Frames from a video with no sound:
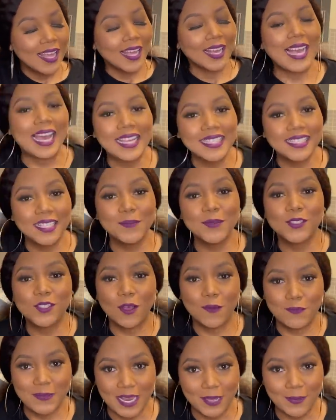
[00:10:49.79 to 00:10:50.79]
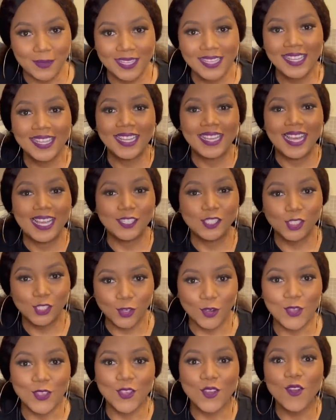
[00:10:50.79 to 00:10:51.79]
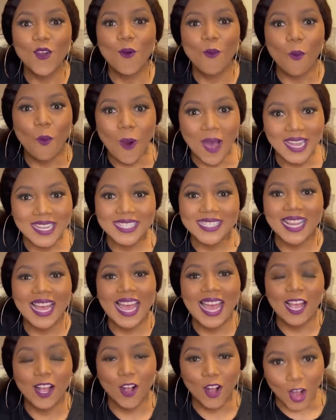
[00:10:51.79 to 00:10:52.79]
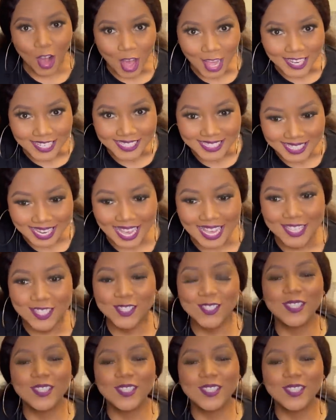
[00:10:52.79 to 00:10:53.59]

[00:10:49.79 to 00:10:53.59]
Guys, let me stop blabbing and show you what I got, guys.